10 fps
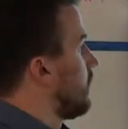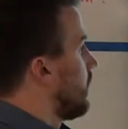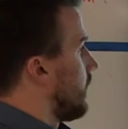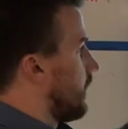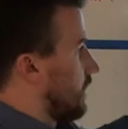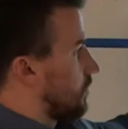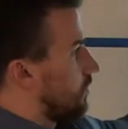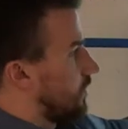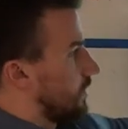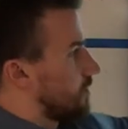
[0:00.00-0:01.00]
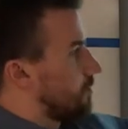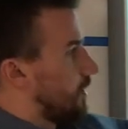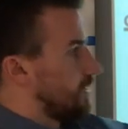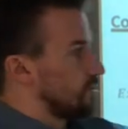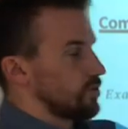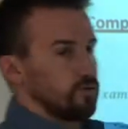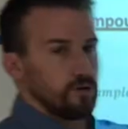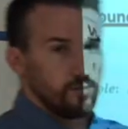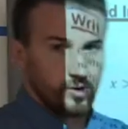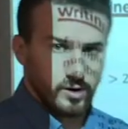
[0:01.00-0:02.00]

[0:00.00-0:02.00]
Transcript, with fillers: An inequality that combines two or more